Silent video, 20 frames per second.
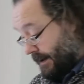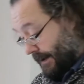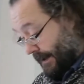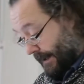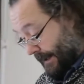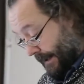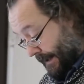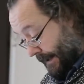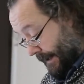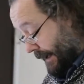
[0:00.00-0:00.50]

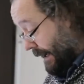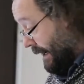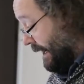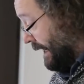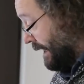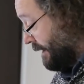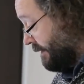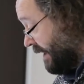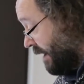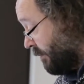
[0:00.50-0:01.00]
something that I
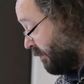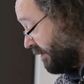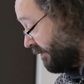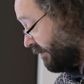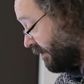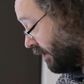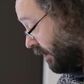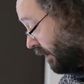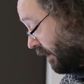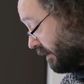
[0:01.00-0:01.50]
know that I
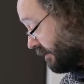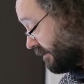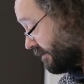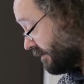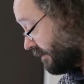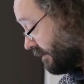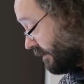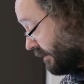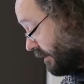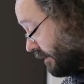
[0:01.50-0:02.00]
now want to be a
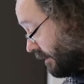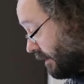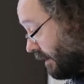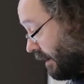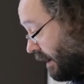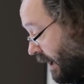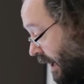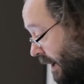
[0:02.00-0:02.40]
part of.